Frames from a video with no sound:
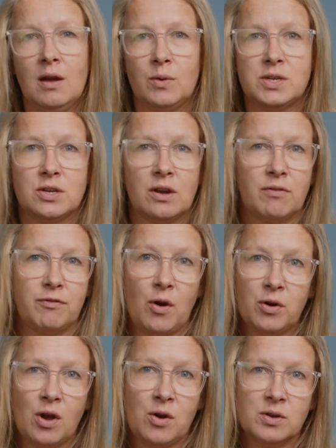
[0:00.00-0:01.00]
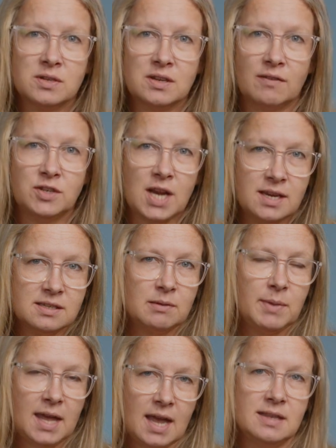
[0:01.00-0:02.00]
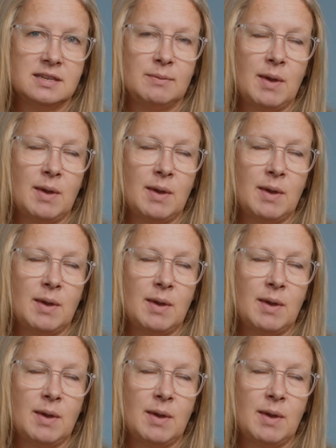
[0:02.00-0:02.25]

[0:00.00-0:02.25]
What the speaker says: We took photos of Chase and Mackenzie,